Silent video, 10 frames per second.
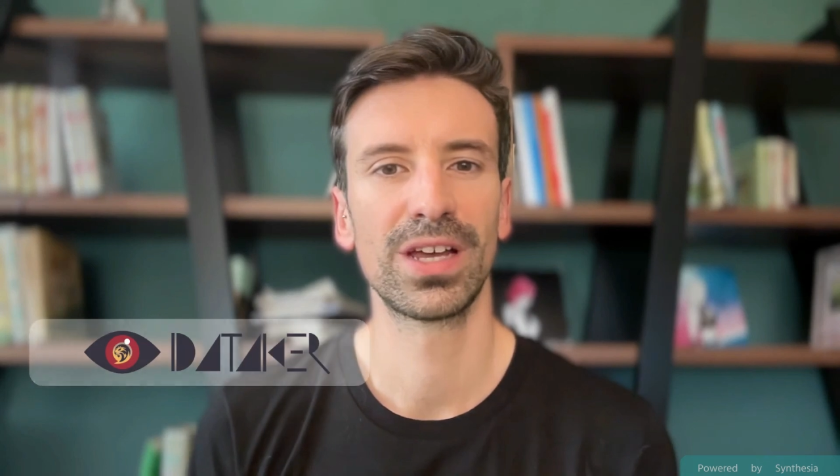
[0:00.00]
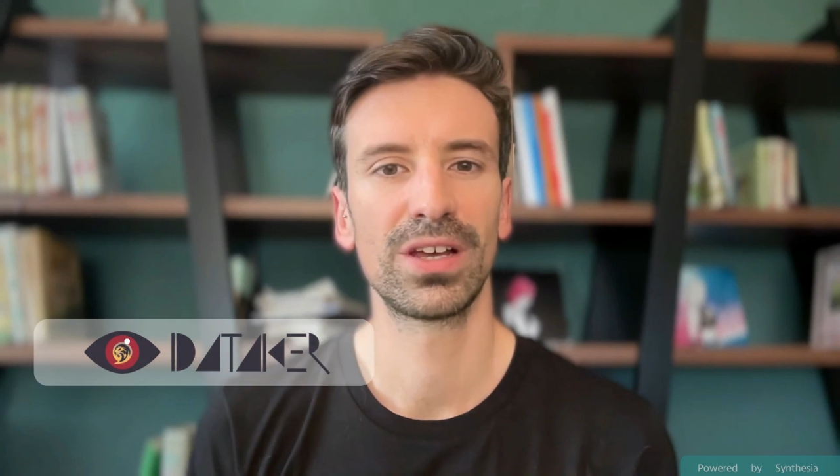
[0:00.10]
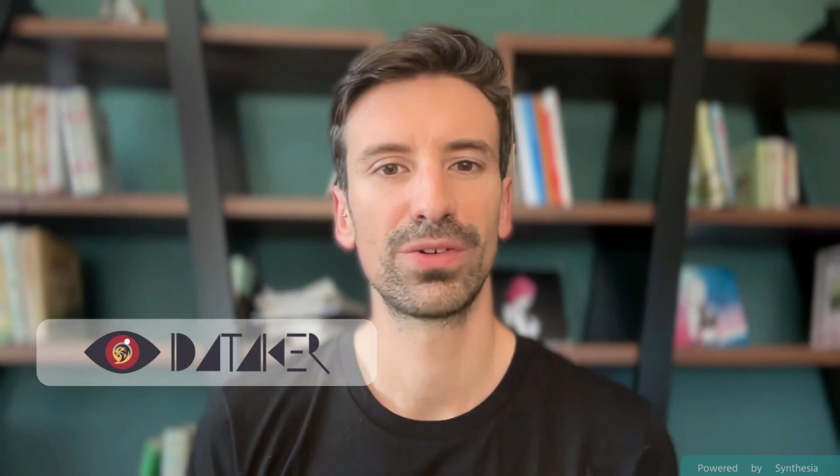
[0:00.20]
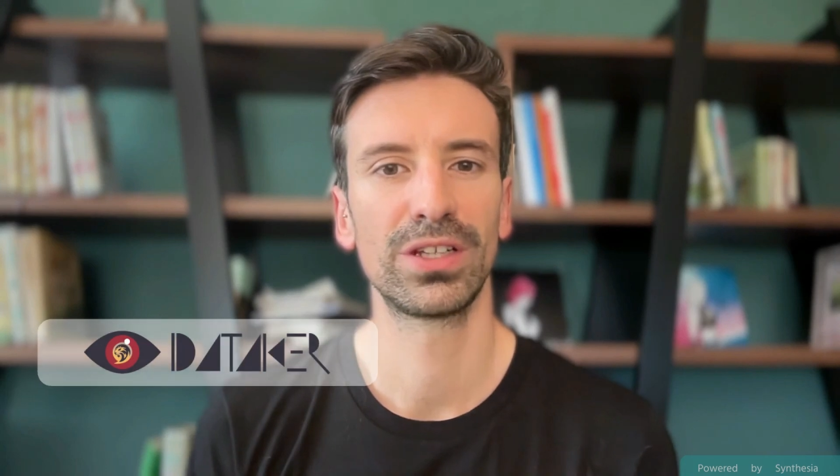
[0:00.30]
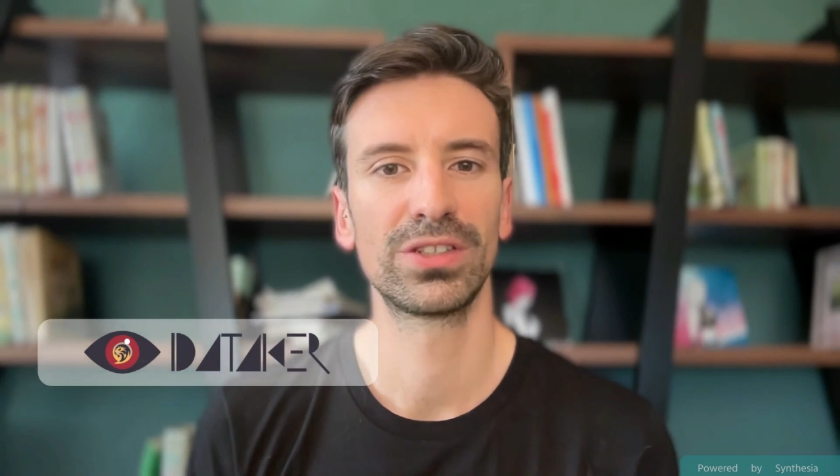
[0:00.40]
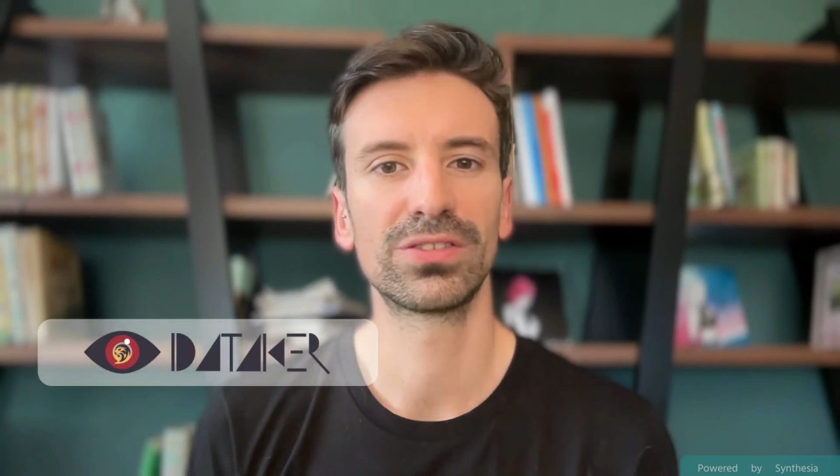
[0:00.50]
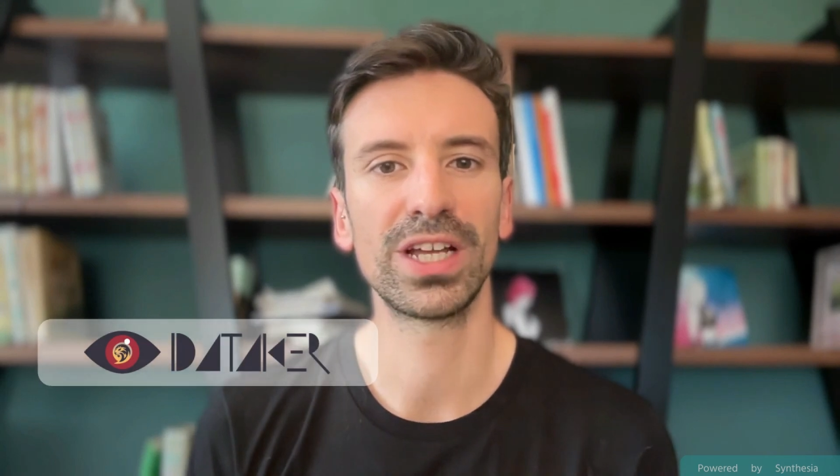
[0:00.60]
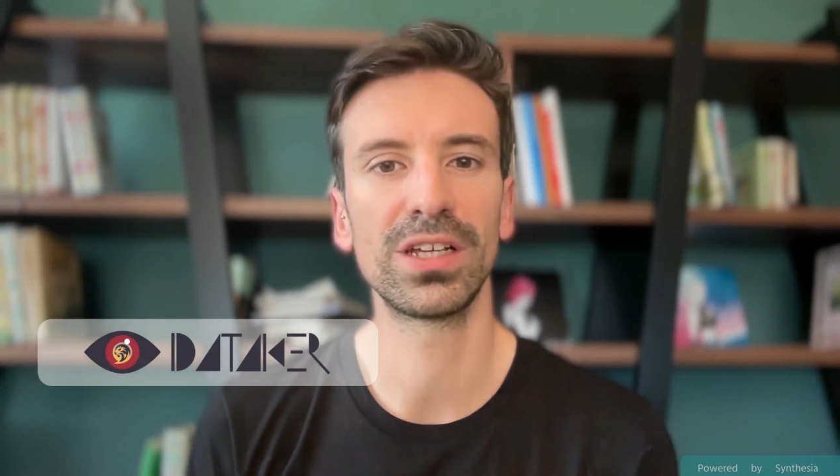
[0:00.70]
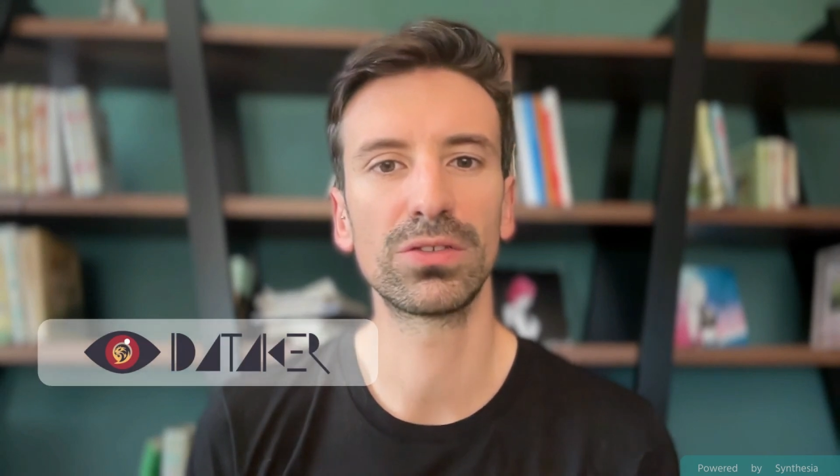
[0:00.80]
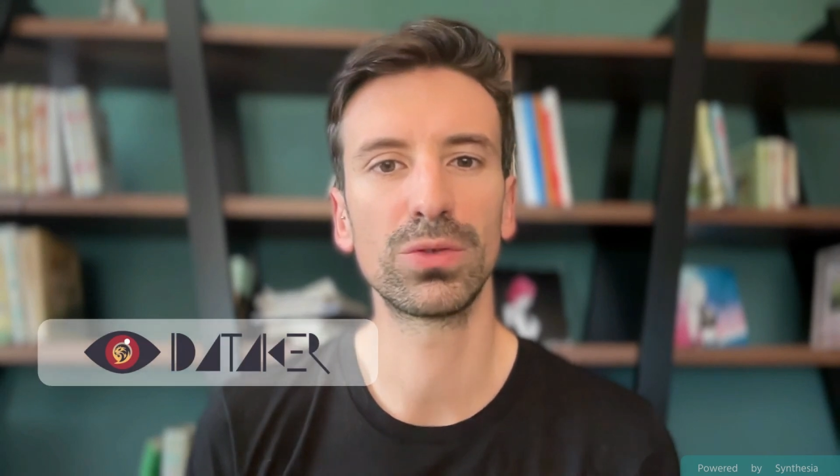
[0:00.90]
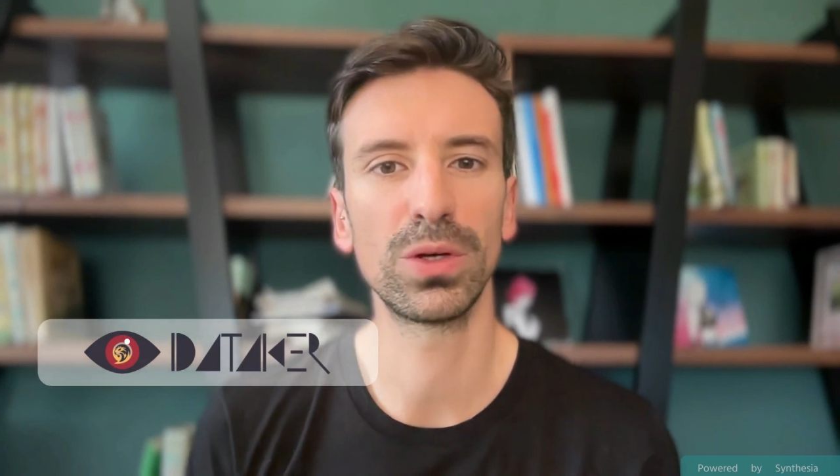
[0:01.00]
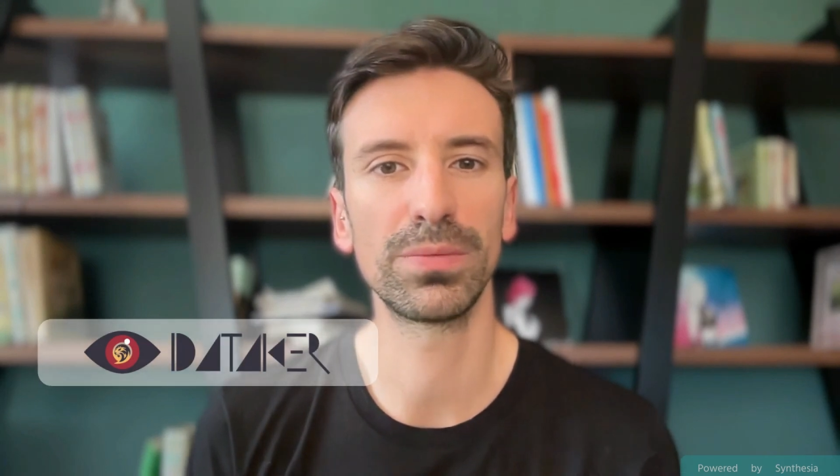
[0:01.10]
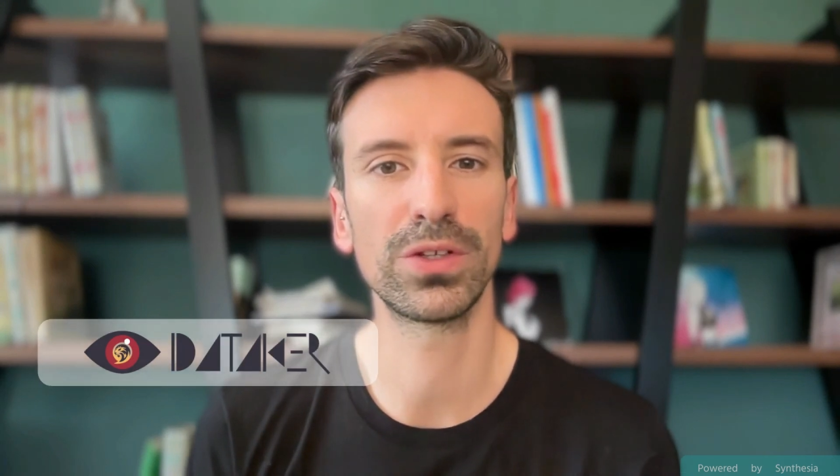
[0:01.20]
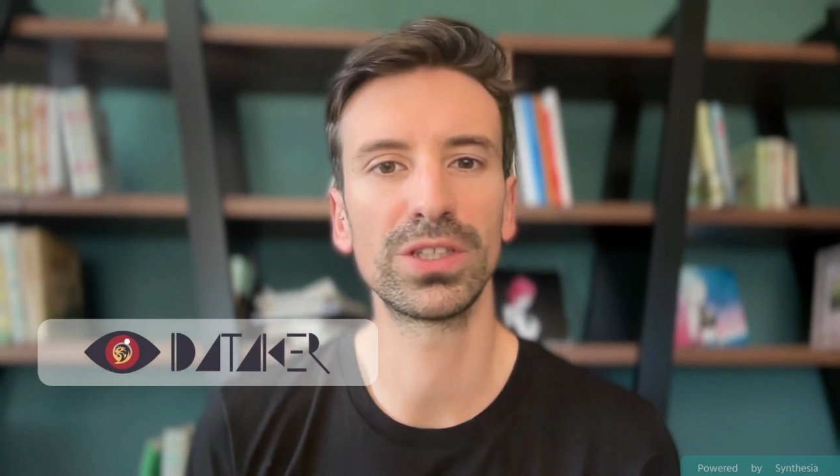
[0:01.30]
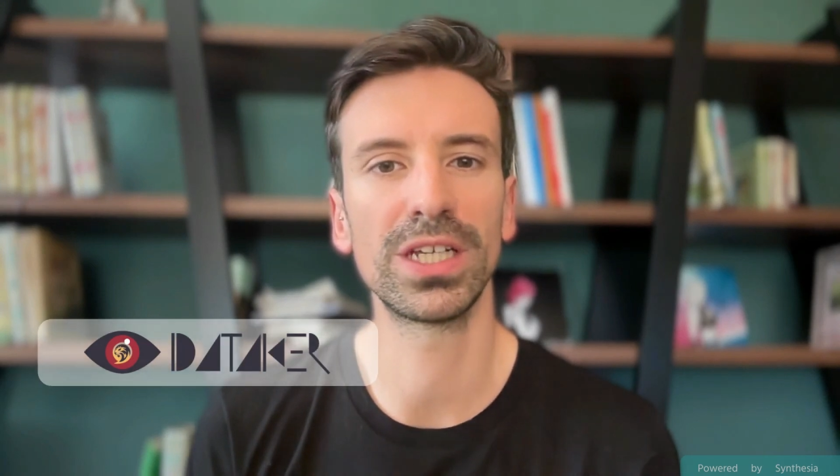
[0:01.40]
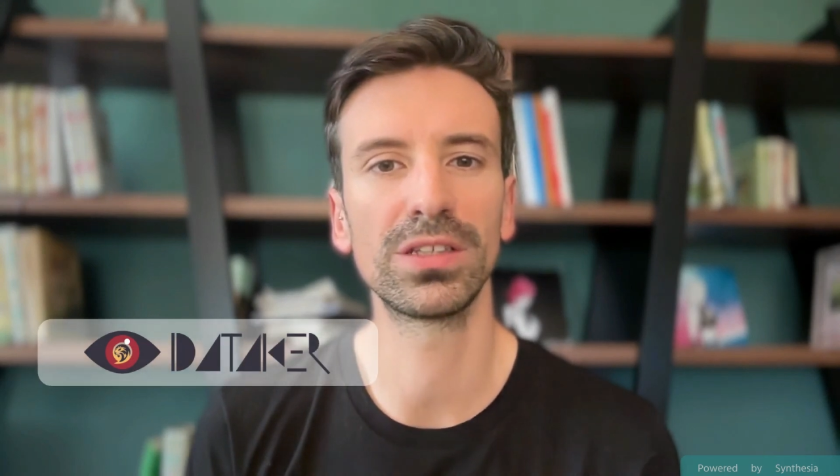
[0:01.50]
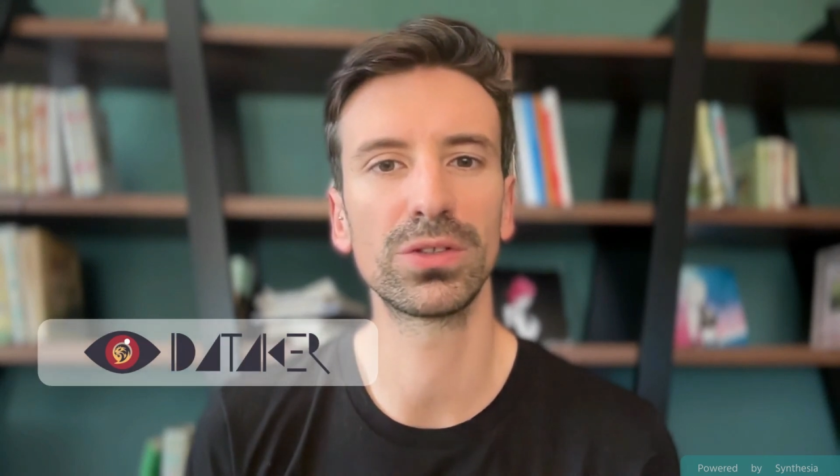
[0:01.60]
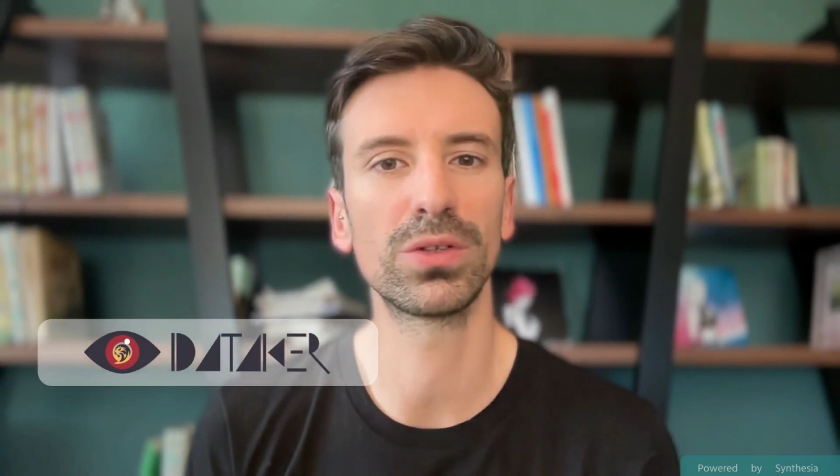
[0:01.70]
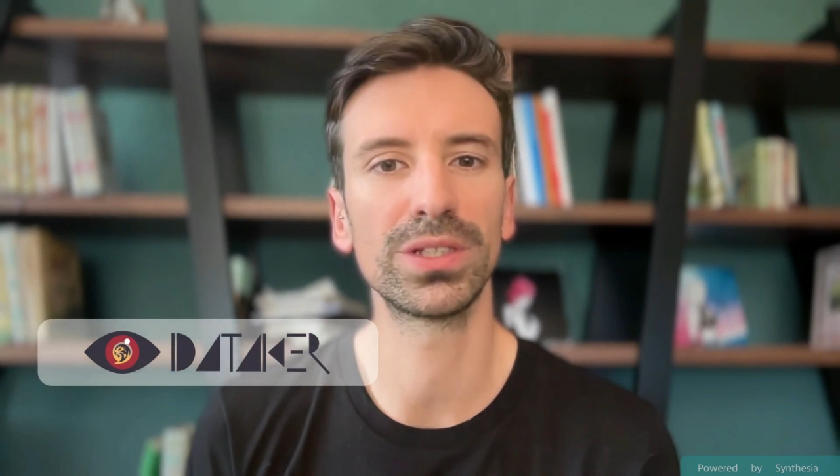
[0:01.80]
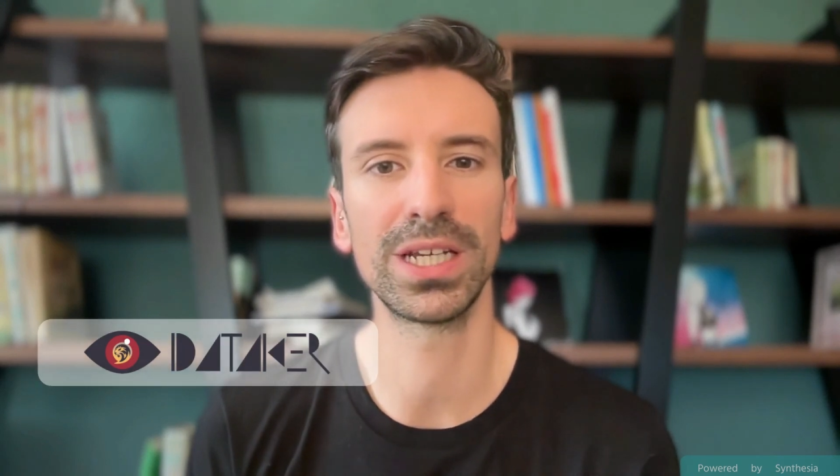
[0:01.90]
Ready to take control of your
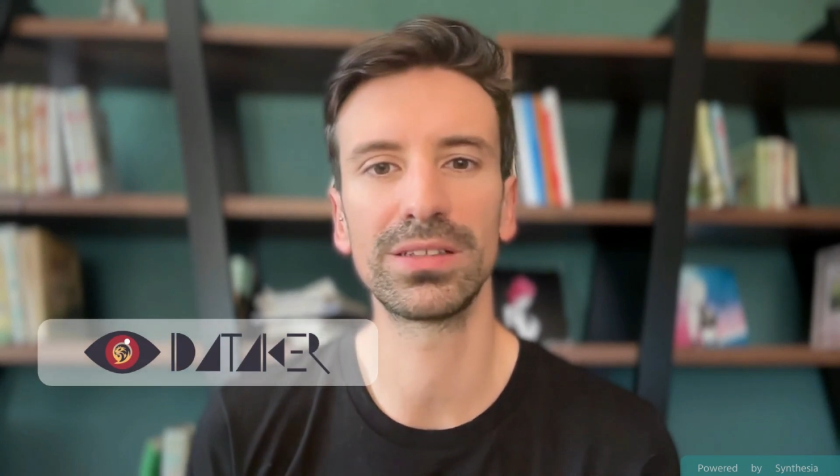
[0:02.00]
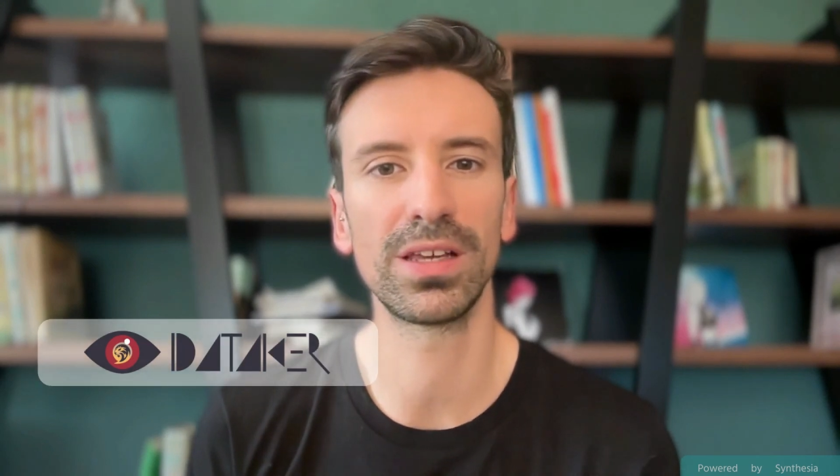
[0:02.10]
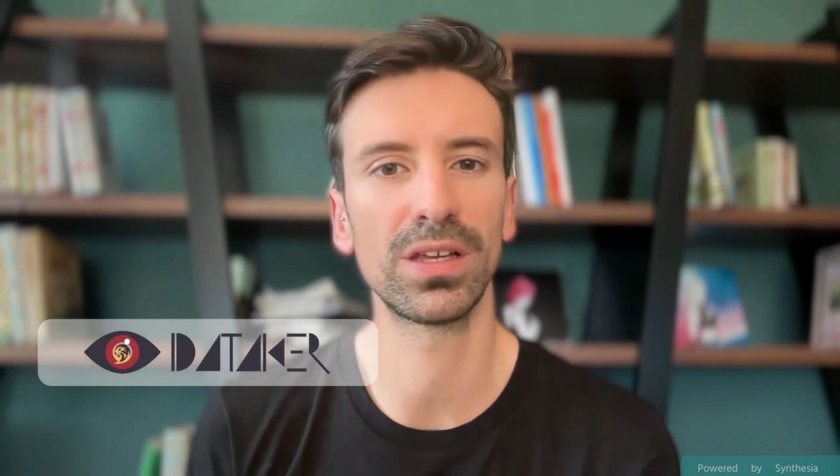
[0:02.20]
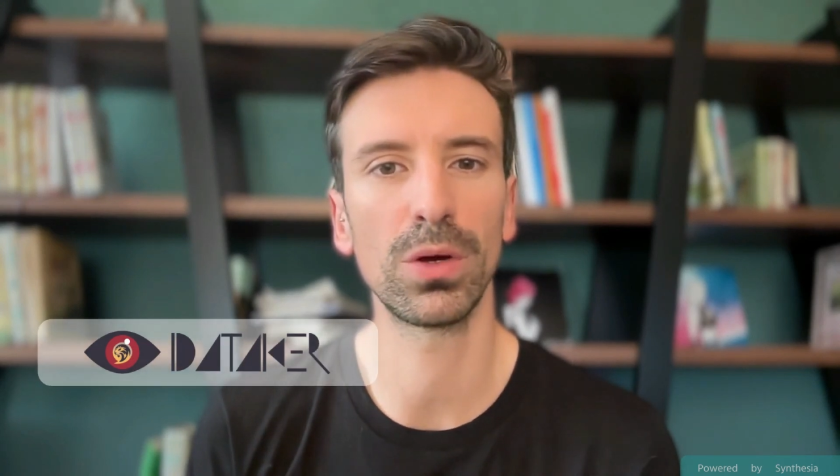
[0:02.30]
Datadog data